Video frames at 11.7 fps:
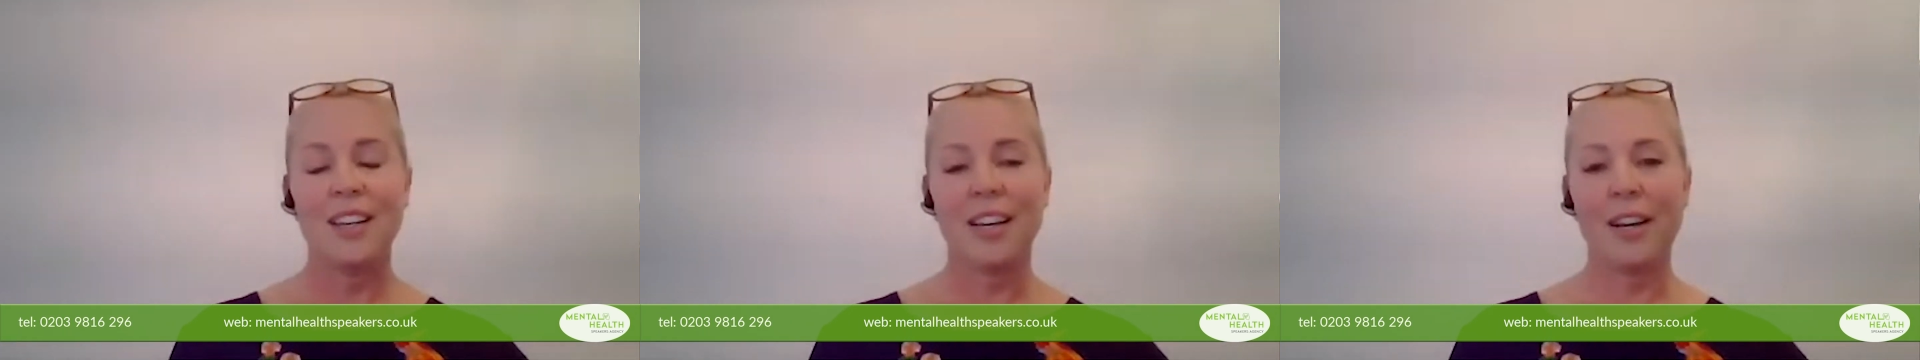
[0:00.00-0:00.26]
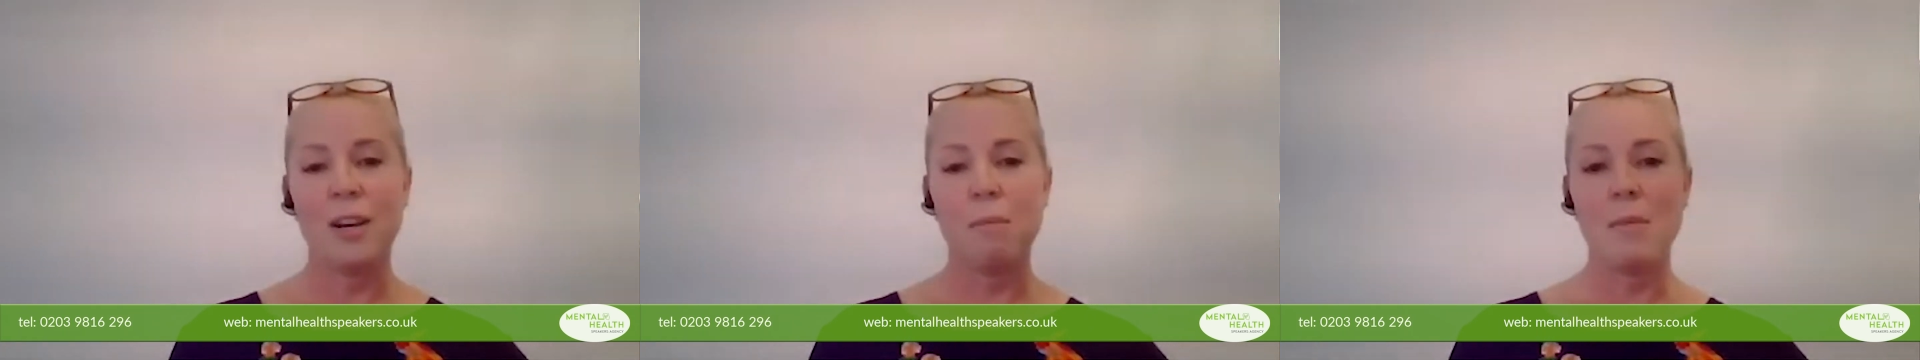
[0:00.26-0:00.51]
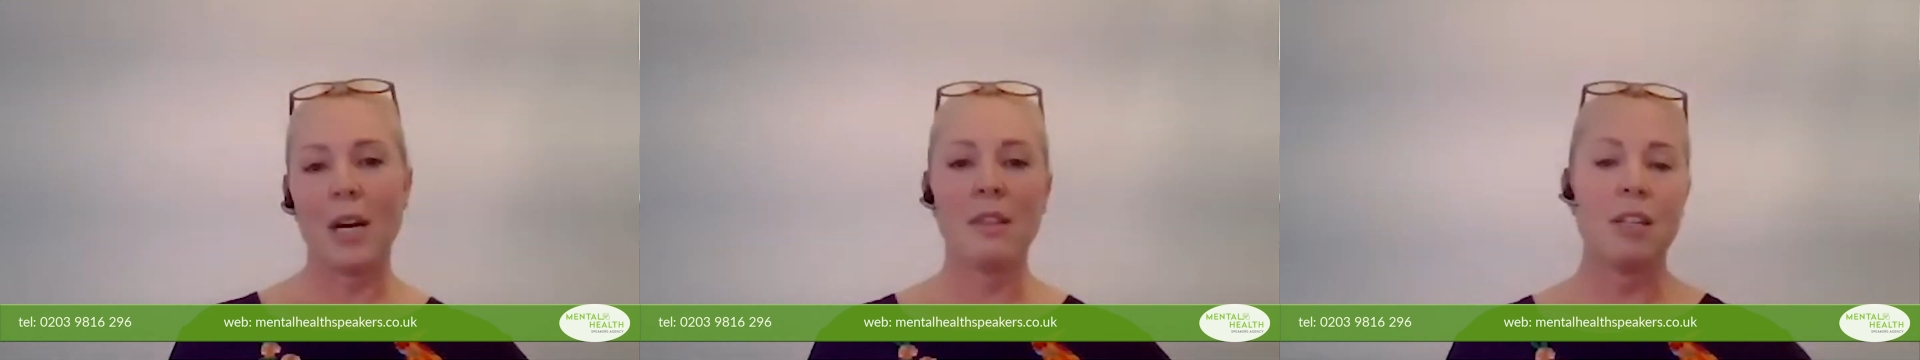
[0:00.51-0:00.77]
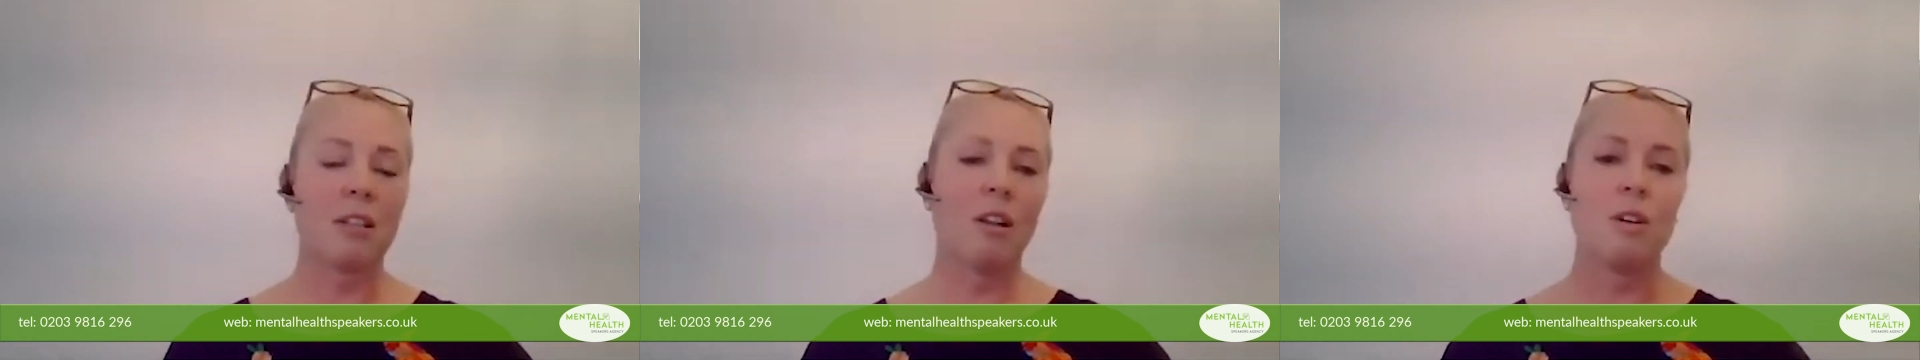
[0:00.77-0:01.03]
And
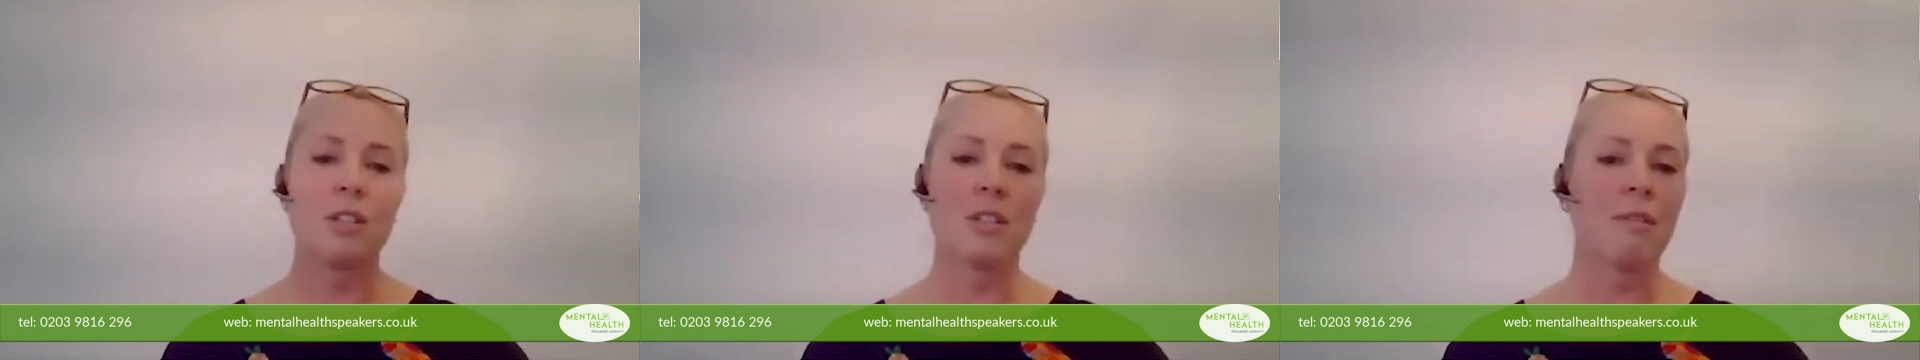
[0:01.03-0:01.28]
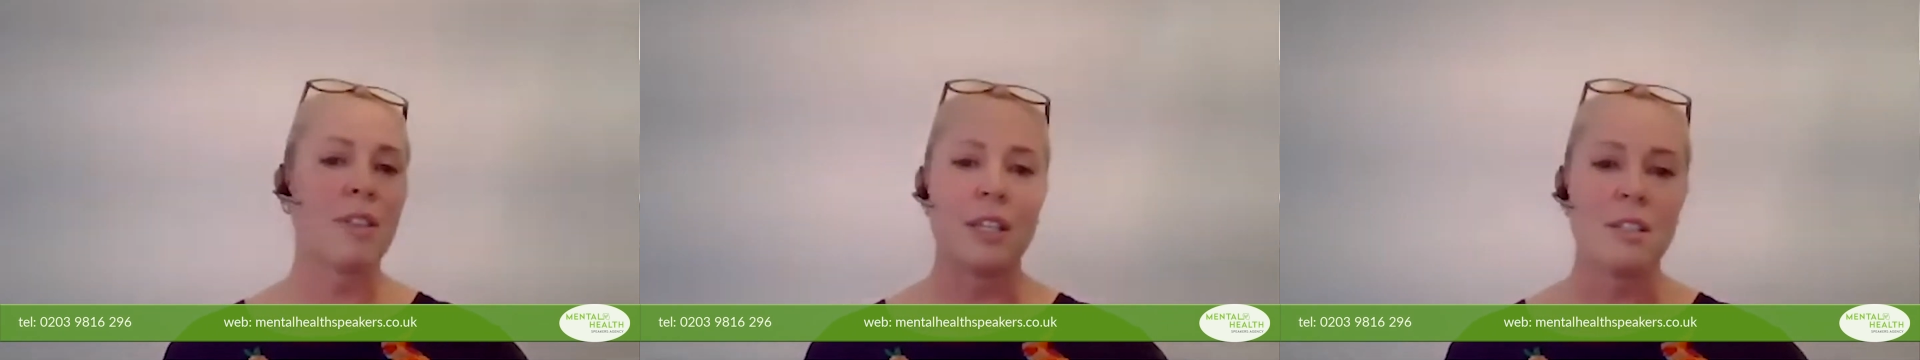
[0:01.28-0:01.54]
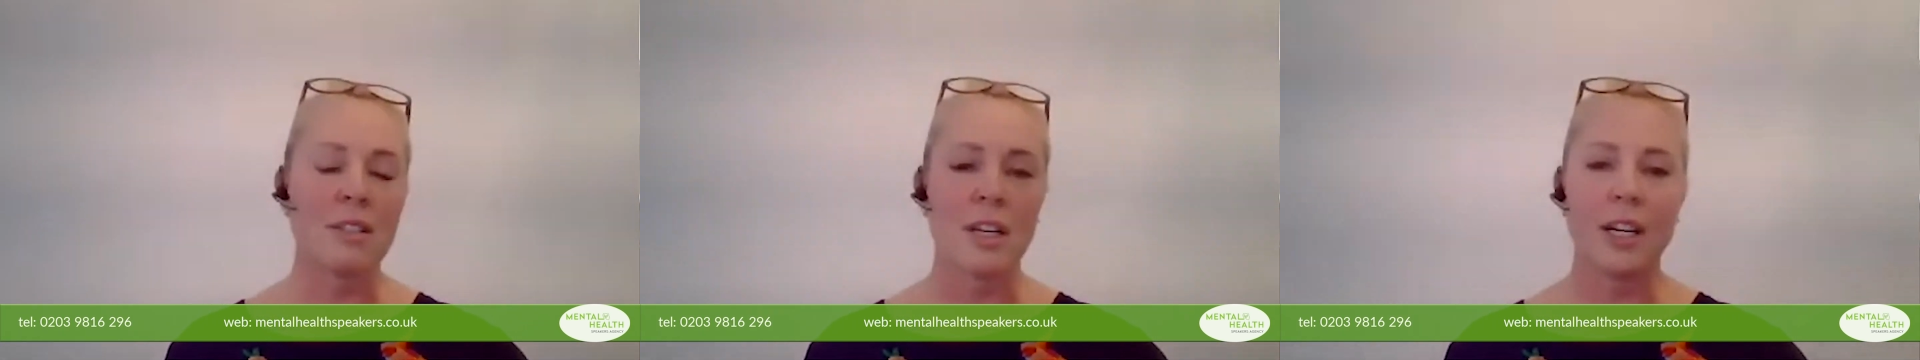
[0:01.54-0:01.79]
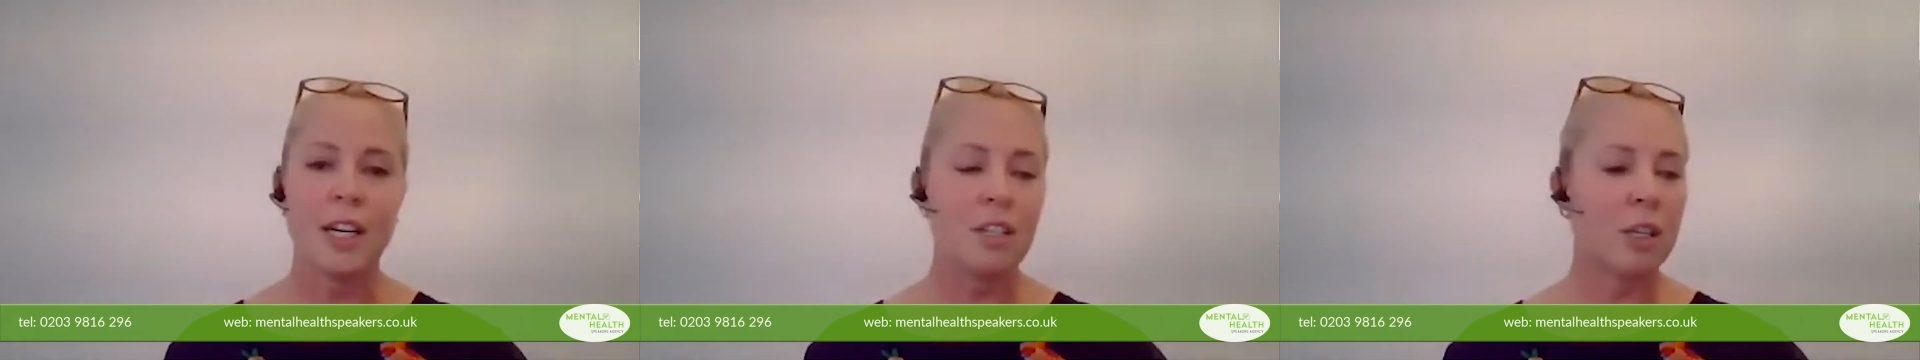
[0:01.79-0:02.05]
there's lots of things that
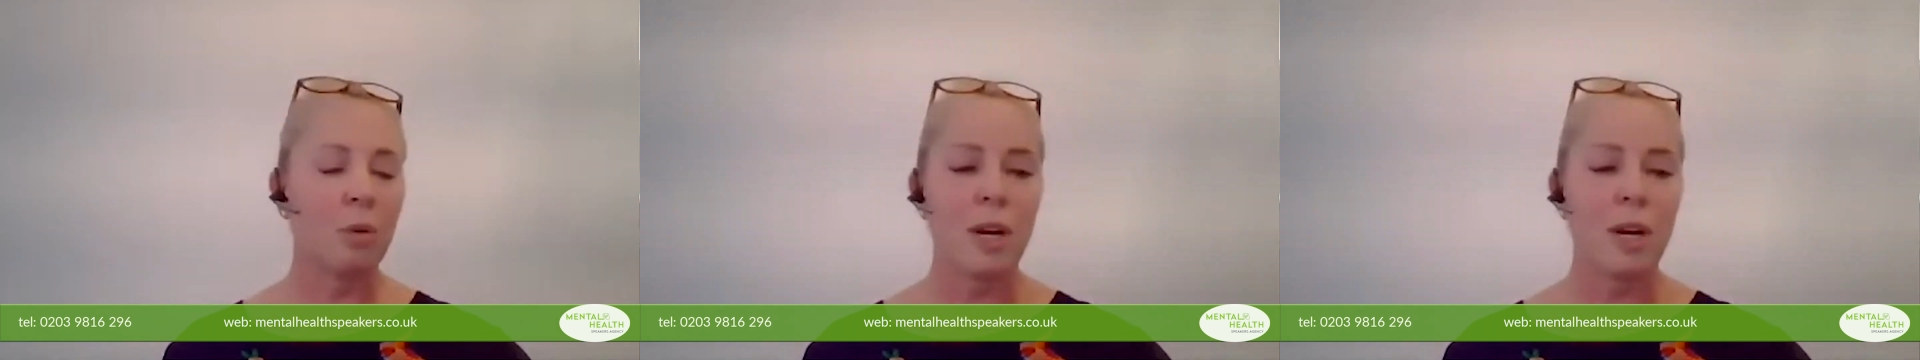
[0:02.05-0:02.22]
I do.